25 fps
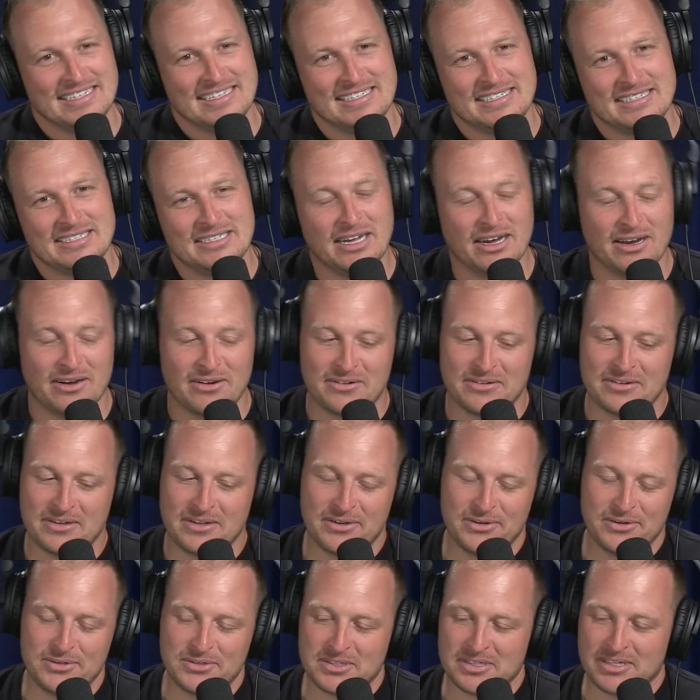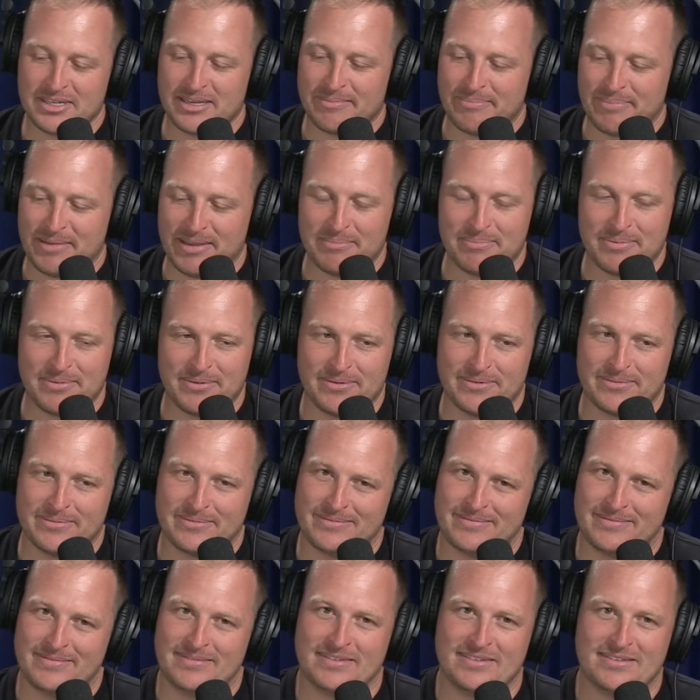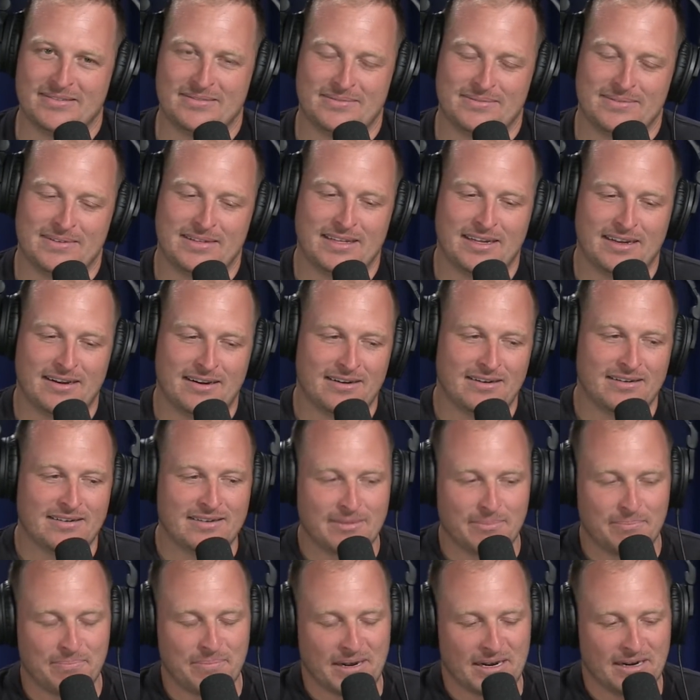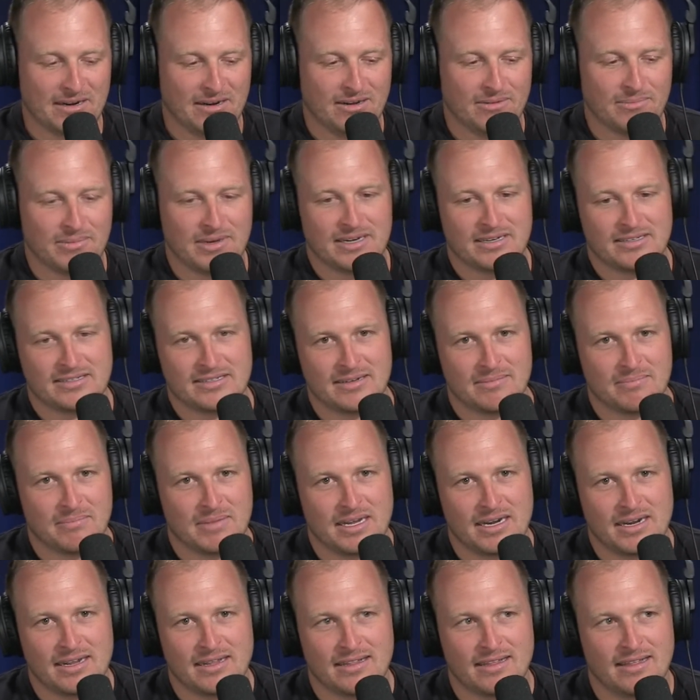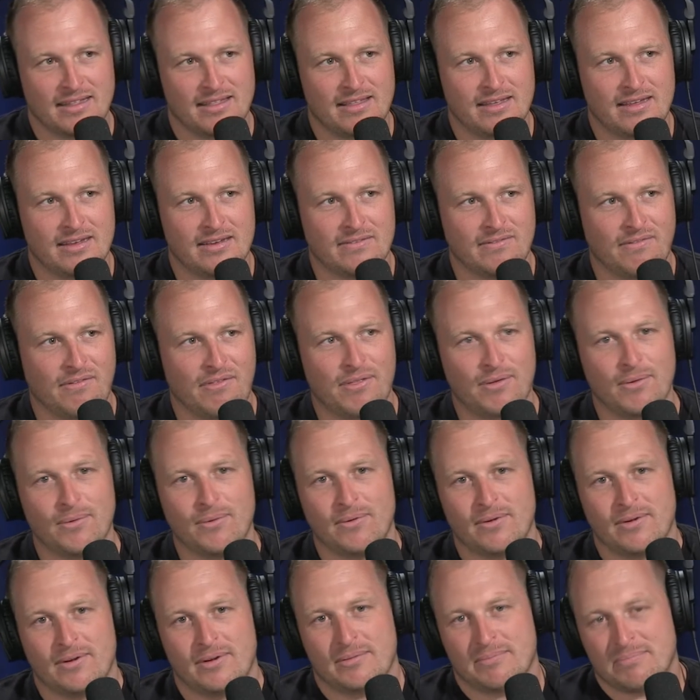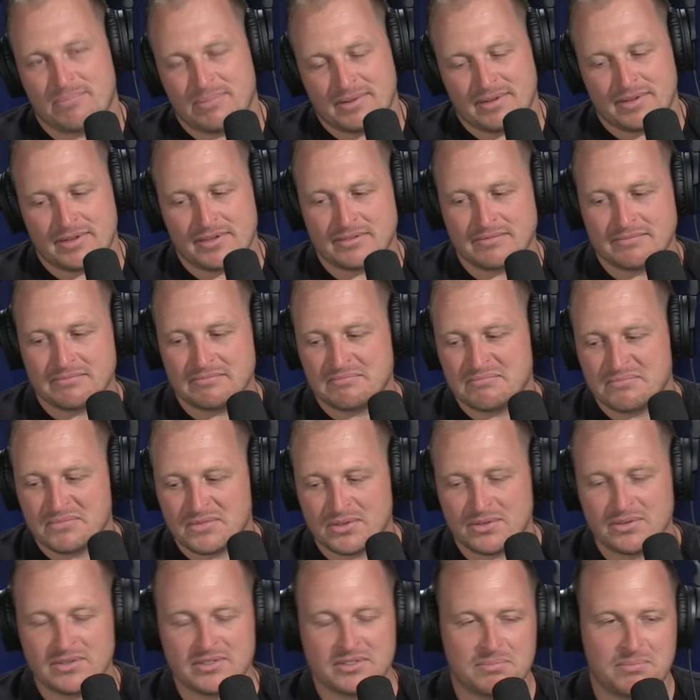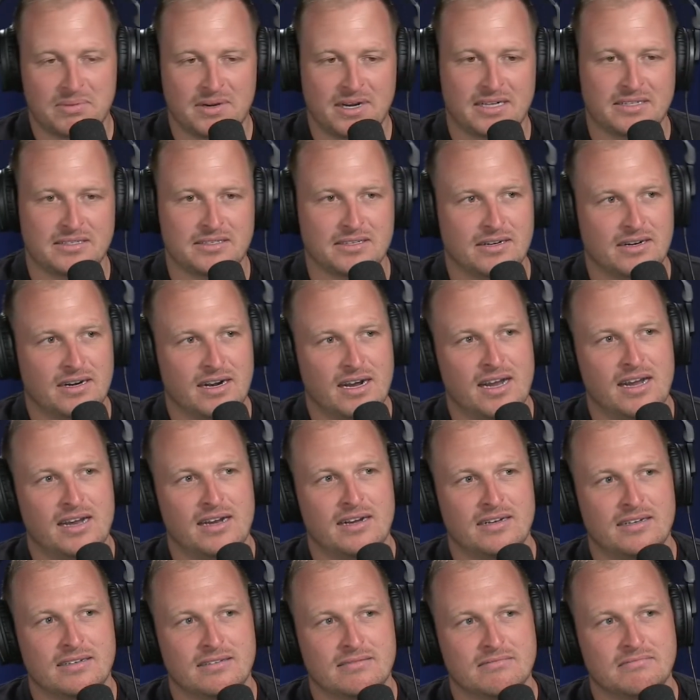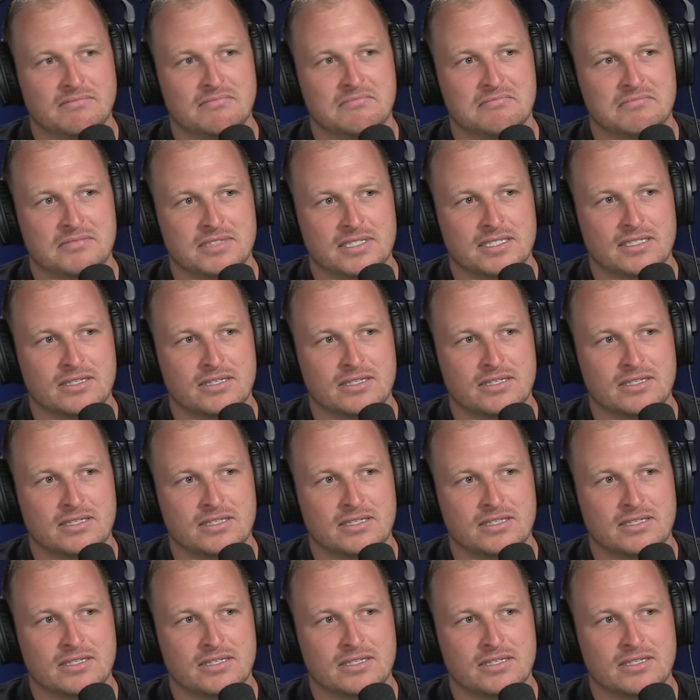no, usually people when they're comparing me to somebody, they think of Thor, but Chris Pratt's all right. It's